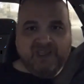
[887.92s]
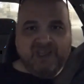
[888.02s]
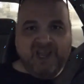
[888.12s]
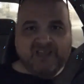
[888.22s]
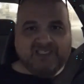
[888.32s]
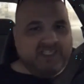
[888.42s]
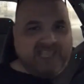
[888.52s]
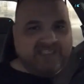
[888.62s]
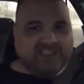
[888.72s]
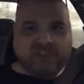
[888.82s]
I said,
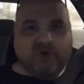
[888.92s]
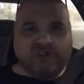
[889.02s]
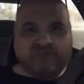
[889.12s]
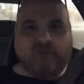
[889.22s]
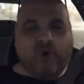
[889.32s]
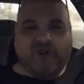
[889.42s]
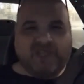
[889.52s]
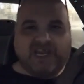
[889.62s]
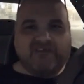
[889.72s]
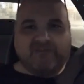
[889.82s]
that's not the dogs of war
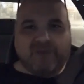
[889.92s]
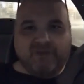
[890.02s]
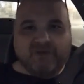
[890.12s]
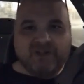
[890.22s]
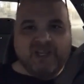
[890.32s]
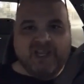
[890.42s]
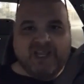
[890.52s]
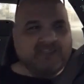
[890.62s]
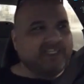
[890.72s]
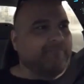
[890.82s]
that I remember.
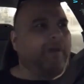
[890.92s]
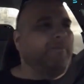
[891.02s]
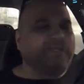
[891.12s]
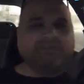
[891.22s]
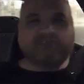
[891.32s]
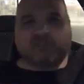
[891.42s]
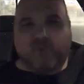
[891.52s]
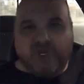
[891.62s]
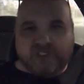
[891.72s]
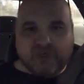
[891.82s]
That's like the puppies of the
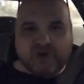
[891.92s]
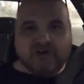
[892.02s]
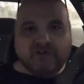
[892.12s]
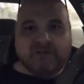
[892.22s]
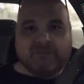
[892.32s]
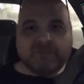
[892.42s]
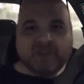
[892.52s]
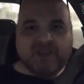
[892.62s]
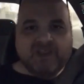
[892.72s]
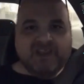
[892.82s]
squared circle.
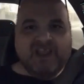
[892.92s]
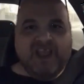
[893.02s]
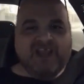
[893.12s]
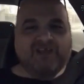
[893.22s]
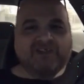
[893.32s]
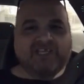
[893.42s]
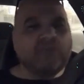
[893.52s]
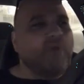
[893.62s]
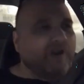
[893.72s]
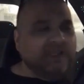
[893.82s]
And I was like, you
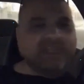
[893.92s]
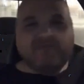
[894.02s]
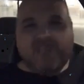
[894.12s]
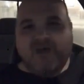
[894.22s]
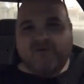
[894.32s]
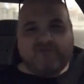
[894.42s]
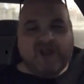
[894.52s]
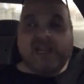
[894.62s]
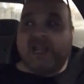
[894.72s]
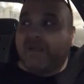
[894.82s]
want to leave now?
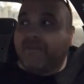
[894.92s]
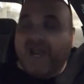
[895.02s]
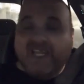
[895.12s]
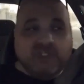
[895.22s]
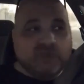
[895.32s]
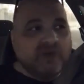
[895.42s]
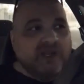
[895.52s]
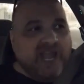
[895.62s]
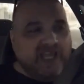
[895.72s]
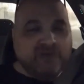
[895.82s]
Fine. And mind you,
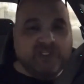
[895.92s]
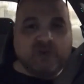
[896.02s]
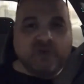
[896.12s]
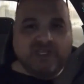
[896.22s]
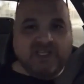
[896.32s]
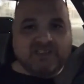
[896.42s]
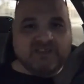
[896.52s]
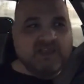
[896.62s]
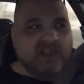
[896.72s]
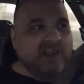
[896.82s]
as we're doing this,
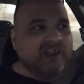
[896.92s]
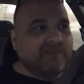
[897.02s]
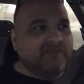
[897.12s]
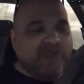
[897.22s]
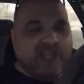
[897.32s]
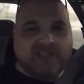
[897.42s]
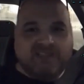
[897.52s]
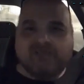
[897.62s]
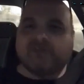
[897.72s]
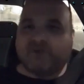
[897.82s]
the fans,
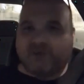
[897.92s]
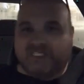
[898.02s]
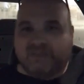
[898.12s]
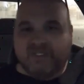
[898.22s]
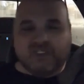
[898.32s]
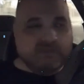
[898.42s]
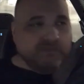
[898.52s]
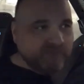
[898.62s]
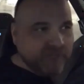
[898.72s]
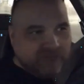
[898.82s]
this is during intermission,
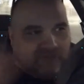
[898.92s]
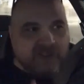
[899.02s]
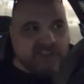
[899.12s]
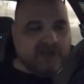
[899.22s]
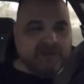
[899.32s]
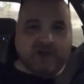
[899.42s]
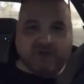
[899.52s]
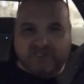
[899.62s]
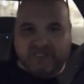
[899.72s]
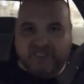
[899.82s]
the fans are coming out
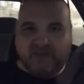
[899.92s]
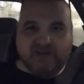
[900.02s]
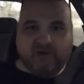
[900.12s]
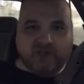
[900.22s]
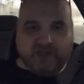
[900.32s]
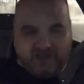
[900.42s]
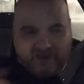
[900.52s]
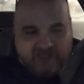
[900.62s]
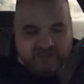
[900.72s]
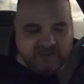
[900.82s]
into the, uh,
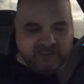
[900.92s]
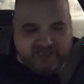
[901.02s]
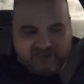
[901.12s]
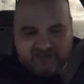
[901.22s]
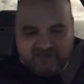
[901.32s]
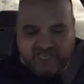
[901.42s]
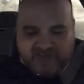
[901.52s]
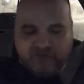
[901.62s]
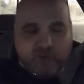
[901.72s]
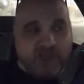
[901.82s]
into the, uh, the
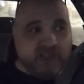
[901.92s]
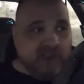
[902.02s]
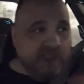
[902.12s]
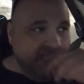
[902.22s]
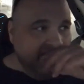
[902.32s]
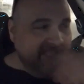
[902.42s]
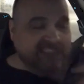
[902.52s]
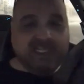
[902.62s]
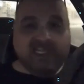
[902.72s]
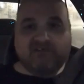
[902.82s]
entryway and
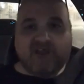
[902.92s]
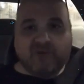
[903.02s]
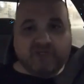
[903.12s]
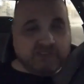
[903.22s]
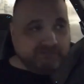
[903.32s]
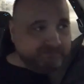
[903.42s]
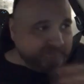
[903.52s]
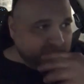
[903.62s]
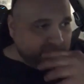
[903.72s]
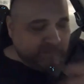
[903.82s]
standing around us.
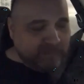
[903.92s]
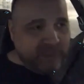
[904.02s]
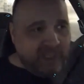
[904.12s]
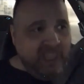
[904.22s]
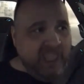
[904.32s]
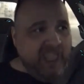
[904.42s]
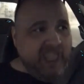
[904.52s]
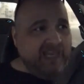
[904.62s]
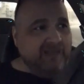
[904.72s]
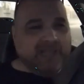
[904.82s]

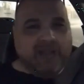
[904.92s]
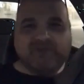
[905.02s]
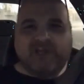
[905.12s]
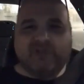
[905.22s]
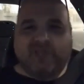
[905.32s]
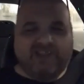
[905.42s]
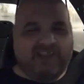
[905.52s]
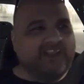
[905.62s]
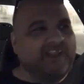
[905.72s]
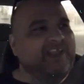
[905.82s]
And I'm, like, I'm trying to do that,
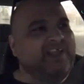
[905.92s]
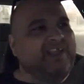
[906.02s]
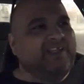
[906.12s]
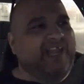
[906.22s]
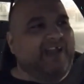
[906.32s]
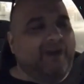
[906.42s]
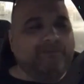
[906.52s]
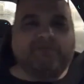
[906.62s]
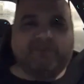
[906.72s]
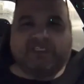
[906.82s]
like that
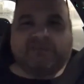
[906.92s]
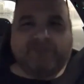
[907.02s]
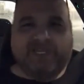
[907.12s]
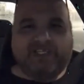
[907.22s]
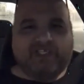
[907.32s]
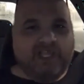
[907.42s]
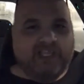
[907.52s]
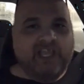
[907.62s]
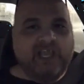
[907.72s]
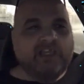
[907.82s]
uplifting speech.
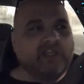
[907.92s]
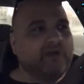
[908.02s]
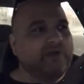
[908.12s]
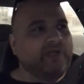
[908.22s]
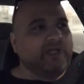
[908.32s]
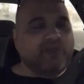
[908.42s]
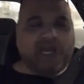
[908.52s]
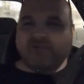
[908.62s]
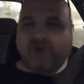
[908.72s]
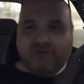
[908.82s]
Like, you know, you
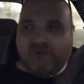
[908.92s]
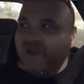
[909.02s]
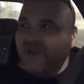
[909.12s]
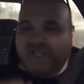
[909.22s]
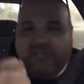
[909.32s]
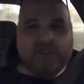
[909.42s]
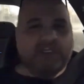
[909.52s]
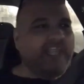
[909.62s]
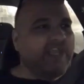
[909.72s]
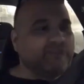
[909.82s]
guys want to walk out here with your
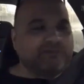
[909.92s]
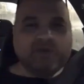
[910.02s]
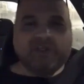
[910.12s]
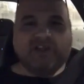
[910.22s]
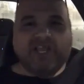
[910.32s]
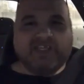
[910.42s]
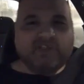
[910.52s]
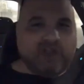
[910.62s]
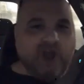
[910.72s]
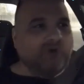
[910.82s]
tails between your legs?
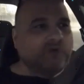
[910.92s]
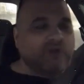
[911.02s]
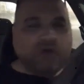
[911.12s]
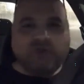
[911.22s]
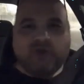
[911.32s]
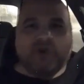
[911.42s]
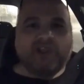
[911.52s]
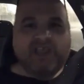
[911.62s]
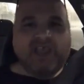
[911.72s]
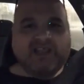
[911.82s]
Go, go do it.
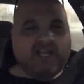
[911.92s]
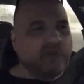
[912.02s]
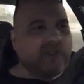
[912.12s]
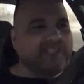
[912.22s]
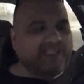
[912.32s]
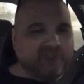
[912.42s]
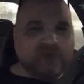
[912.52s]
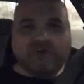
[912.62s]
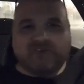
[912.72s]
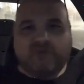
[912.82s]
that that's not the
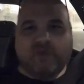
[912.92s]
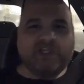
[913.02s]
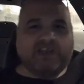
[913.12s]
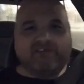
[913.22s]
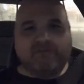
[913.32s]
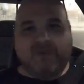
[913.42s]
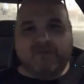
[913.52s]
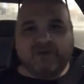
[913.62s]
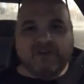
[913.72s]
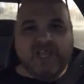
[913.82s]
dogs of war that I
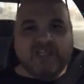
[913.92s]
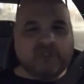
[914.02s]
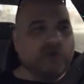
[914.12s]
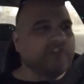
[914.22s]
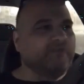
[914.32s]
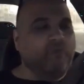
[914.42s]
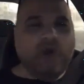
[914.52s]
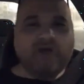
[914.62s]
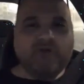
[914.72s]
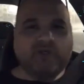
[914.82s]
remember. The dogs of
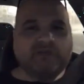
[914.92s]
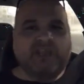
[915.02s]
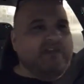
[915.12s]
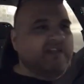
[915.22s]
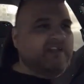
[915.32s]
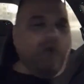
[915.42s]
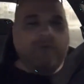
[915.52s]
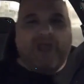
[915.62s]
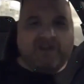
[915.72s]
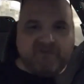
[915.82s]
war would go
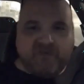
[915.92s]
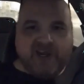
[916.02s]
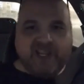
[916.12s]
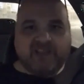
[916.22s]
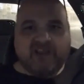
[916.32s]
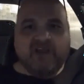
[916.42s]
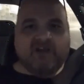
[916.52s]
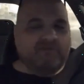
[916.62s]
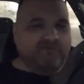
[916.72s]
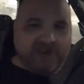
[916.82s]
back fighting
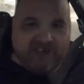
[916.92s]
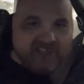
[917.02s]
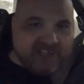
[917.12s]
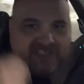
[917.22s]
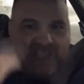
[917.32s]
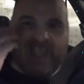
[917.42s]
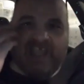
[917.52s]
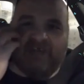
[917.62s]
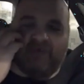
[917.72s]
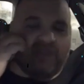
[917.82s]
or fight another day,
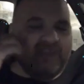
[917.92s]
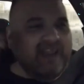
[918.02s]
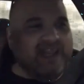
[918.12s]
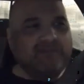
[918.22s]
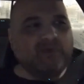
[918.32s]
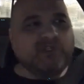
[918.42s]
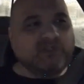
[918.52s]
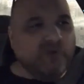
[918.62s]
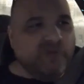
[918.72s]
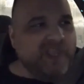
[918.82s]
you know, and I'm doing this
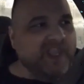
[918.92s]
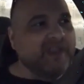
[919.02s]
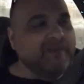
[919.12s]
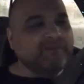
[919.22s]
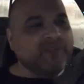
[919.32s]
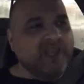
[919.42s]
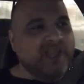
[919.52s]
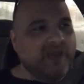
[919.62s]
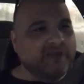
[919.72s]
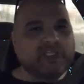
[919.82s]
whole thing.
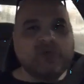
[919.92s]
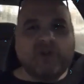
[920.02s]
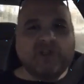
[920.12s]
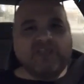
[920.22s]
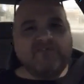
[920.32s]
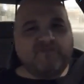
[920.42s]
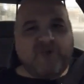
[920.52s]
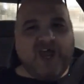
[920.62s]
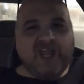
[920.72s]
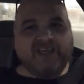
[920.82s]
And I was like, you want to leave?
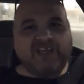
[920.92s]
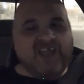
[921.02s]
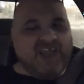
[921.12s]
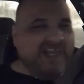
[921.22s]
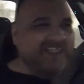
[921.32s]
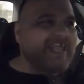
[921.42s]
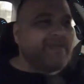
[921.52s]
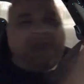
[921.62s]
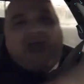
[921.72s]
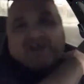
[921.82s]
Fine. And I
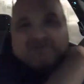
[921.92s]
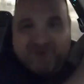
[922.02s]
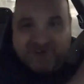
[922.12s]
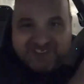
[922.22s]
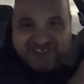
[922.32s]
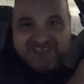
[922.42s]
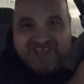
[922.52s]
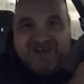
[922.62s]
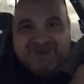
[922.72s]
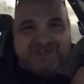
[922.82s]
slapped Kyle first
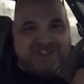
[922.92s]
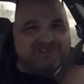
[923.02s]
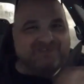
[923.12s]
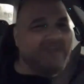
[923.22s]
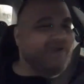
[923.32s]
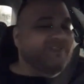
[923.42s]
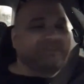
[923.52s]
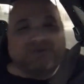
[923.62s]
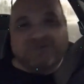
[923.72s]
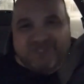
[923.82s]
which I wasn't
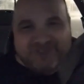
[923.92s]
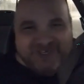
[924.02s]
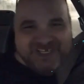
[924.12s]
supposed to do.